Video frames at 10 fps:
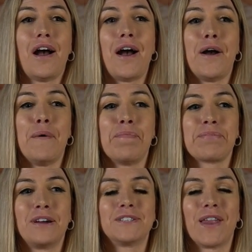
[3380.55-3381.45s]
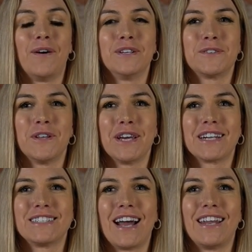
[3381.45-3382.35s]
Um, so that was really
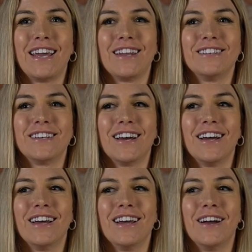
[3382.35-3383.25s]
exciting to.